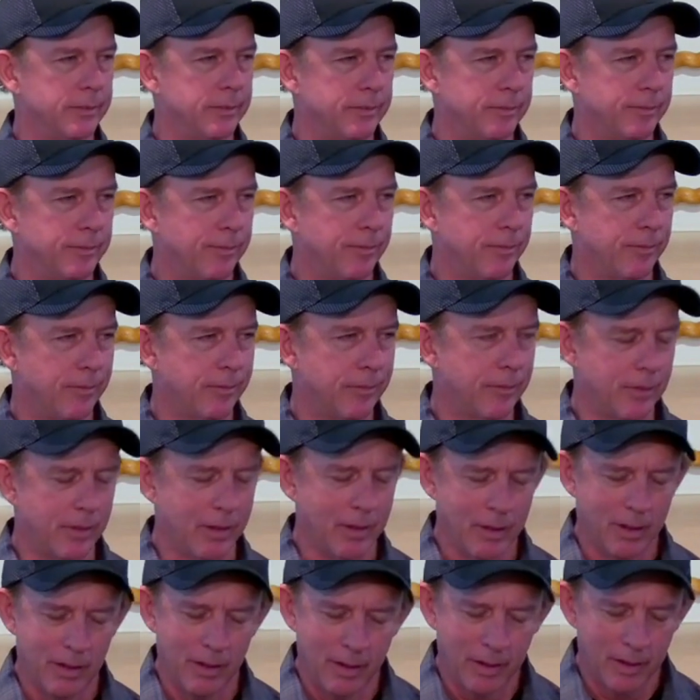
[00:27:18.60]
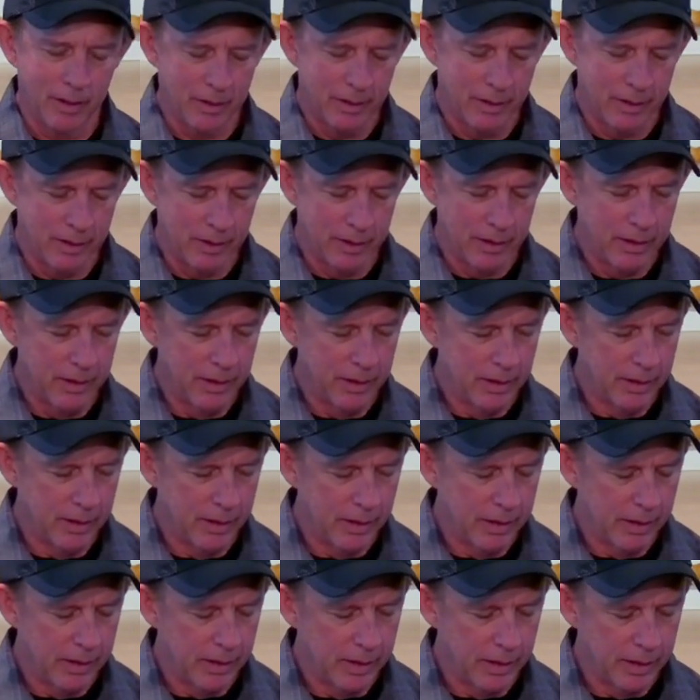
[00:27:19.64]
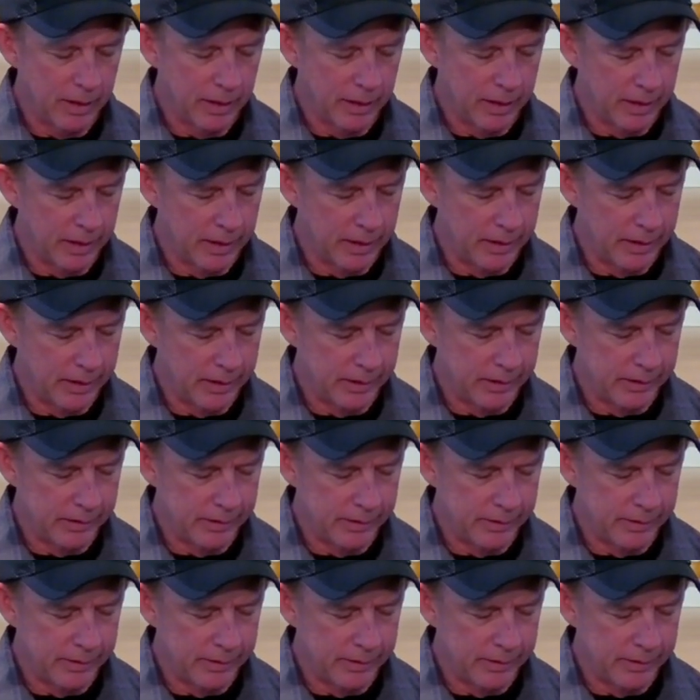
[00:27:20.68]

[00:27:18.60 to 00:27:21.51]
(no one is talking)